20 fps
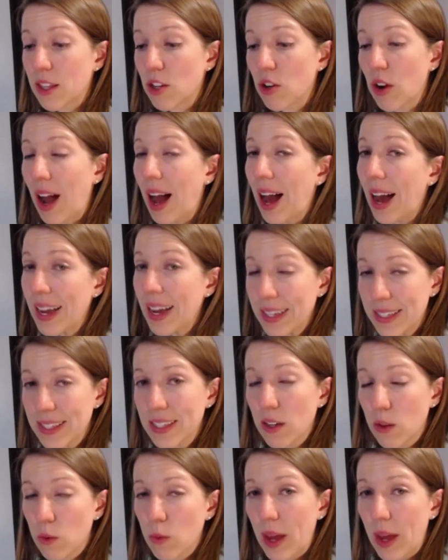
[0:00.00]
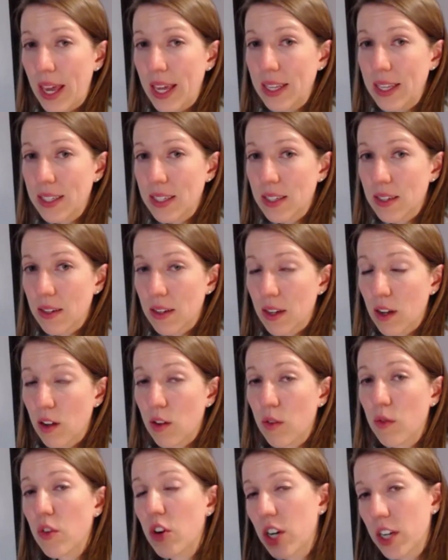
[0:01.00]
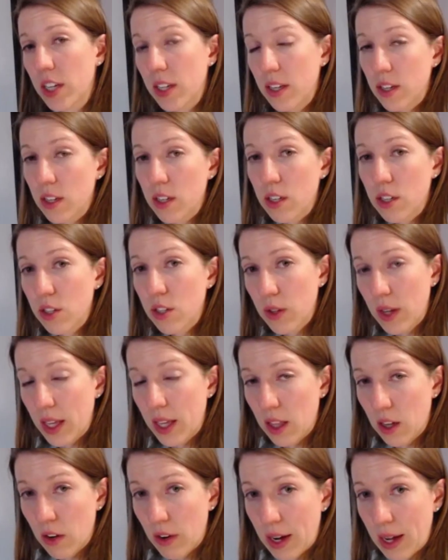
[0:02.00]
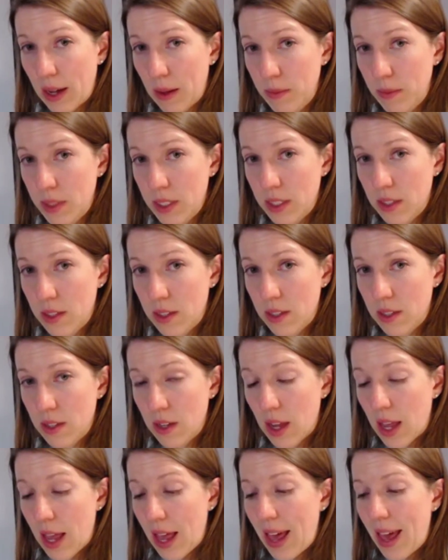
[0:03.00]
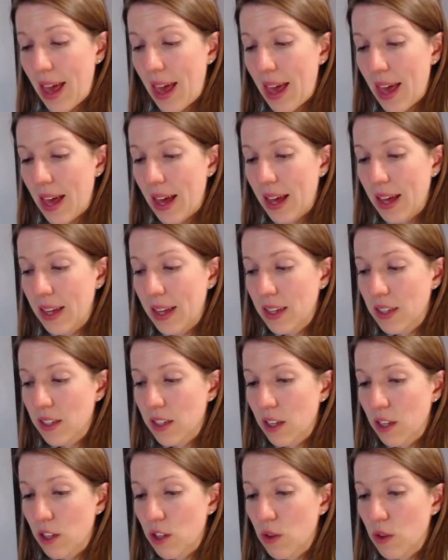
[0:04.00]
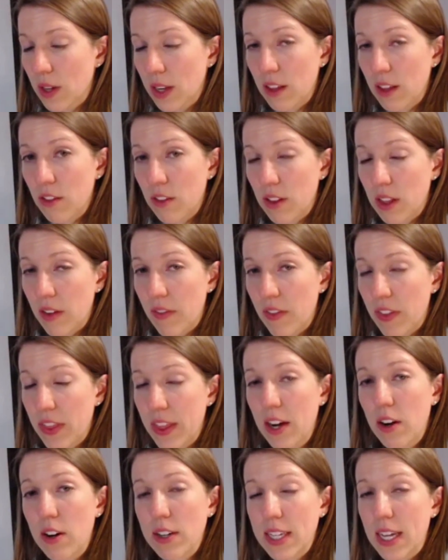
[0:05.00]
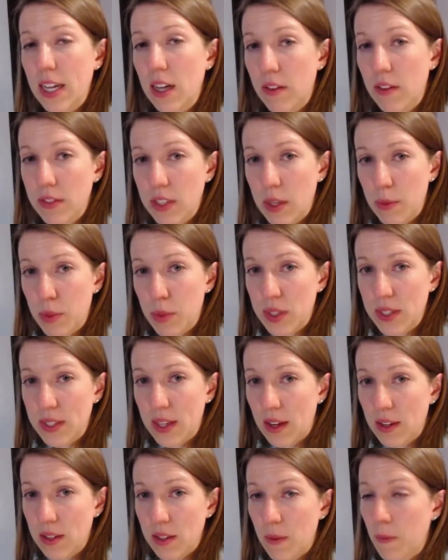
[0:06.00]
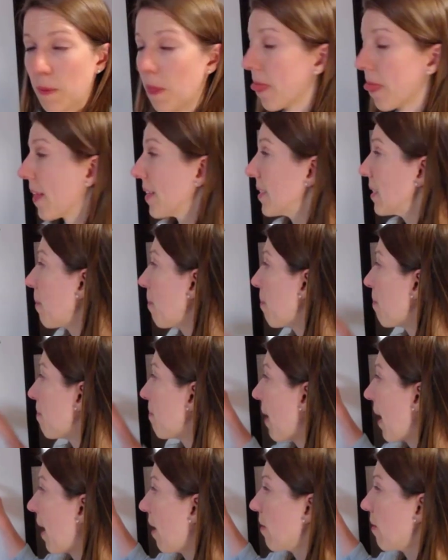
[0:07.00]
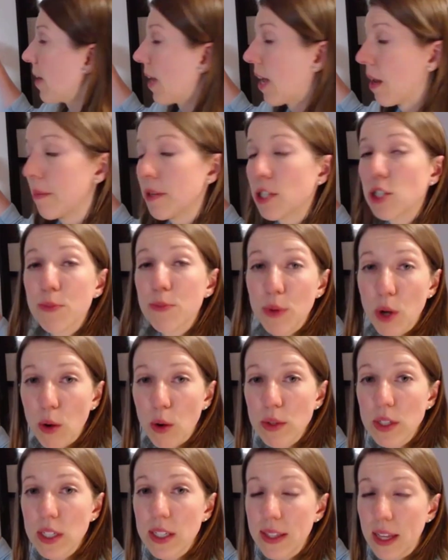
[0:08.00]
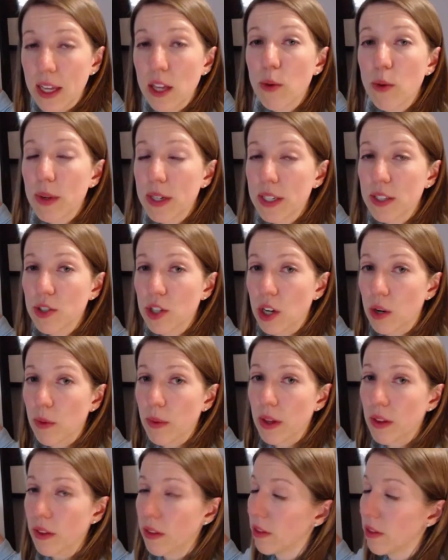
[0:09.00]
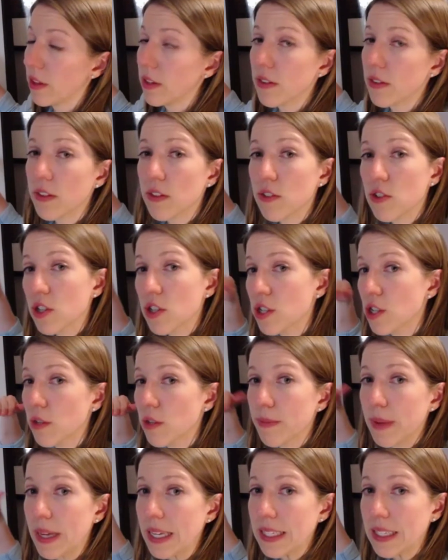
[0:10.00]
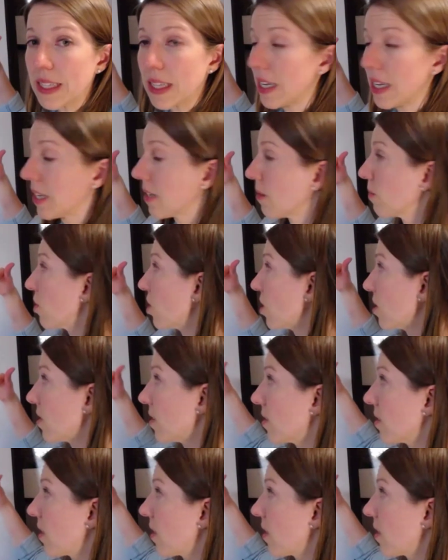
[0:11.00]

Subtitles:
your ideal weight, convert it to kilograms, and you can either leave it there or take off 10%. That's about how much protein that you want to start with. This is just your baseline. We're just